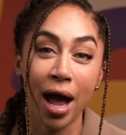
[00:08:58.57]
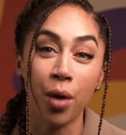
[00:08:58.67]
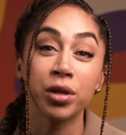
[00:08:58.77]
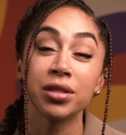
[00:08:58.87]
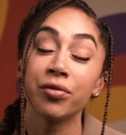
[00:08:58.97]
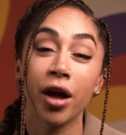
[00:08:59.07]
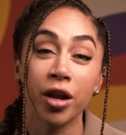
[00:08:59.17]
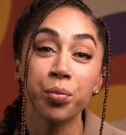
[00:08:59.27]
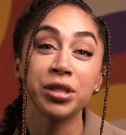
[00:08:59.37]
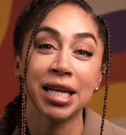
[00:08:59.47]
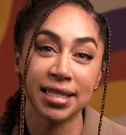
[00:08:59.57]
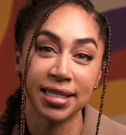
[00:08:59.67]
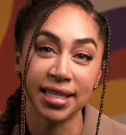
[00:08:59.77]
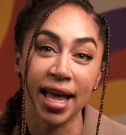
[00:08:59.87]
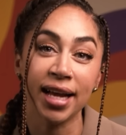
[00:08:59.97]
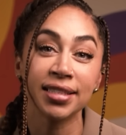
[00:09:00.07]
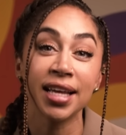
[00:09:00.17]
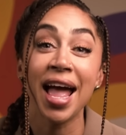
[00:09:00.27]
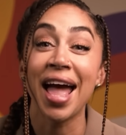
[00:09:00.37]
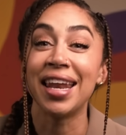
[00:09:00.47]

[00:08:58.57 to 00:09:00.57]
hours of unprotected sex,